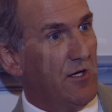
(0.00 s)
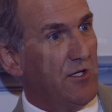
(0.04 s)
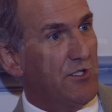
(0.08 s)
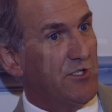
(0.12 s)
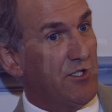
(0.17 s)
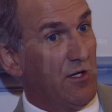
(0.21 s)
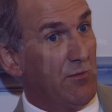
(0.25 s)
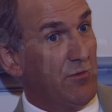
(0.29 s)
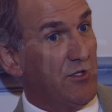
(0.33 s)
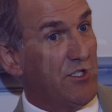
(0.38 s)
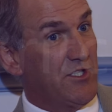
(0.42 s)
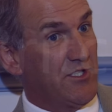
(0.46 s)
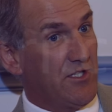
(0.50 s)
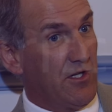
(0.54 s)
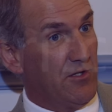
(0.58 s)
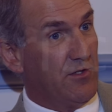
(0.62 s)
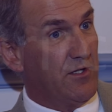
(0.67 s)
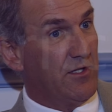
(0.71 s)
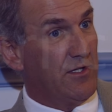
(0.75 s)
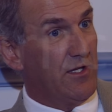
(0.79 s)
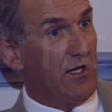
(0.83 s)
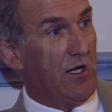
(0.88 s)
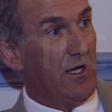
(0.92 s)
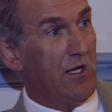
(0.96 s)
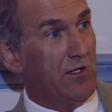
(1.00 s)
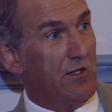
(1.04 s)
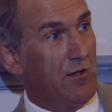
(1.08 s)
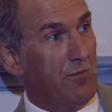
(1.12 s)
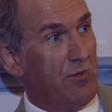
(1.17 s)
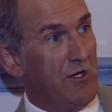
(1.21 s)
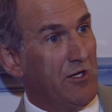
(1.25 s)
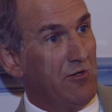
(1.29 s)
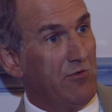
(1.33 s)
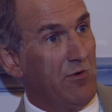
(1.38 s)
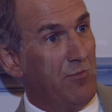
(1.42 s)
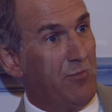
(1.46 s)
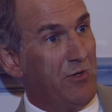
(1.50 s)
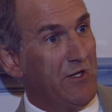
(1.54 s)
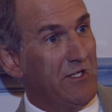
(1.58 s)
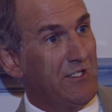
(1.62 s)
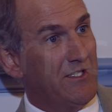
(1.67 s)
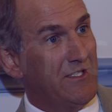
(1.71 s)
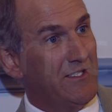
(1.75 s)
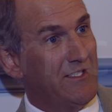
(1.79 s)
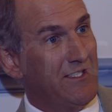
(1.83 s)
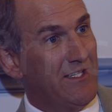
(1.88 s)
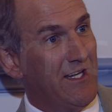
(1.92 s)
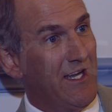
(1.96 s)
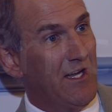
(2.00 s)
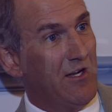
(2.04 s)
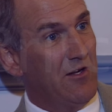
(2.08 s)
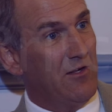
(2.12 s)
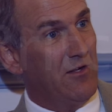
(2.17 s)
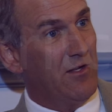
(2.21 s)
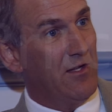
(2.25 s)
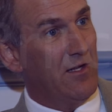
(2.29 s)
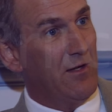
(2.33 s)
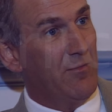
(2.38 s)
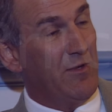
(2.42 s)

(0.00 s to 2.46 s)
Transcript: So much so that uh, they're being repeated today, aren't they?